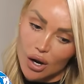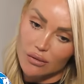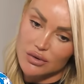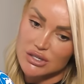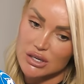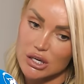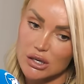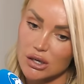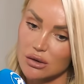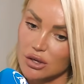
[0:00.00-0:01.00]
Obviously,
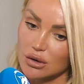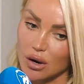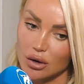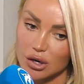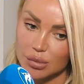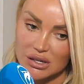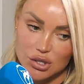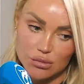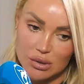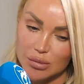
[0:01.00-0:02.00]
you know you are going to piss
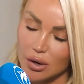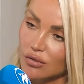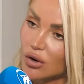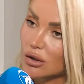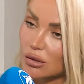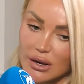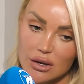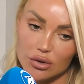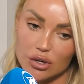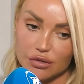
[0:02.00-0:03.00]
some people off along the way.
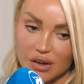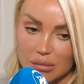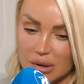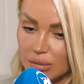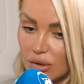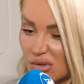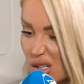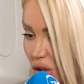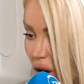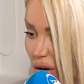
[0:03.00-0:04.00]
You're going to offend people.
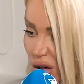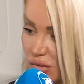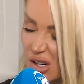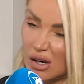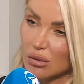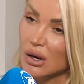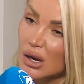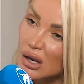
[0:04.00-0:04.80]
You can't go. You know,